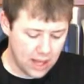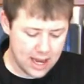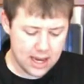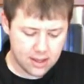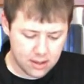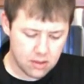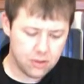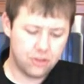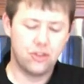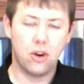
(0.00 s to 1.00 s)
let it
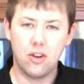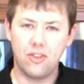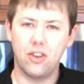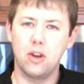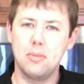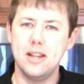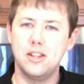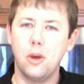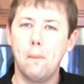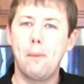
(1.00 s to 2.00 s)
stir for a little bit
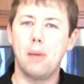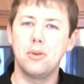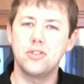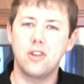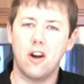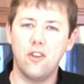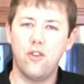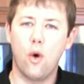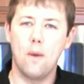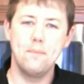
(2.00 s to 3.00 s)
until bubbles start to
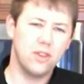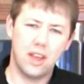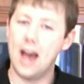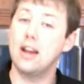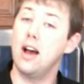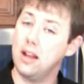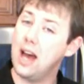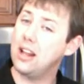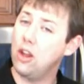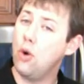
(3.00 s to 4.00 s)
form
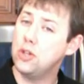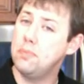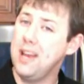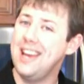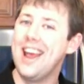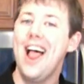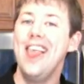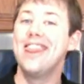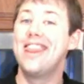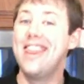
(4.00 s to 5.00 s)
at a low speed.
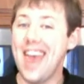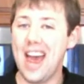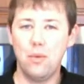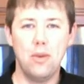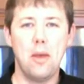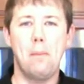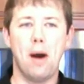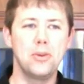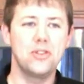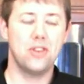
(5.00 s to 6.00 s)
Then when the
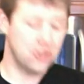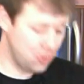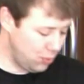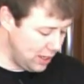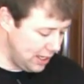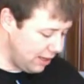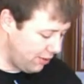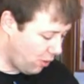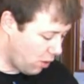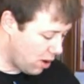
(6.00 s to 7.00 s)
bubbles start to really
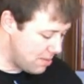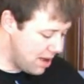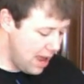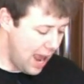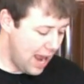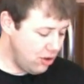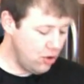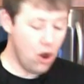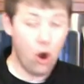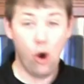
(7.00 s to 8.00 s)
form and you
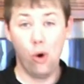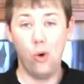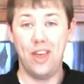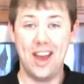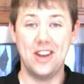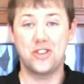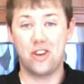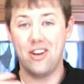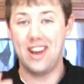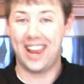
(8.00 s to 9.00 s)
know that you're
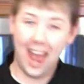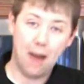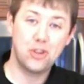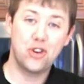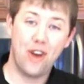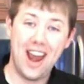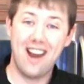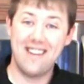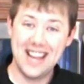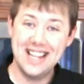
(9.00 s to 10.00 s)
starting to capture
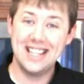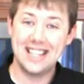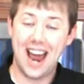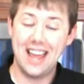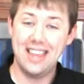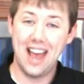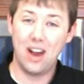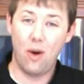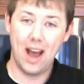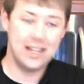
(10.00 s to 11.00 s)
air inside the
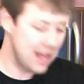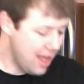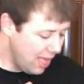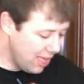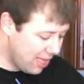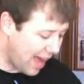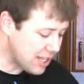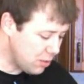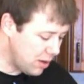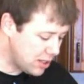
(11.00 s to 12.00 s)
egg whites,
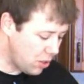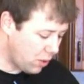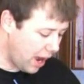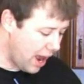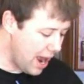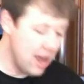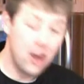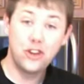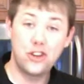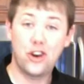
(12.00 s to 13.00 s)
that's when it's okay
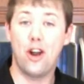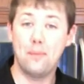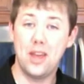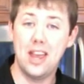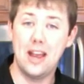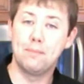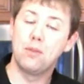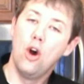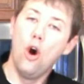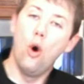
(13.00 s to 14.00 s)
to turn up the heat.
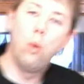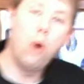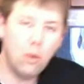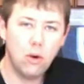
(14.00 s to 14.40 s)
What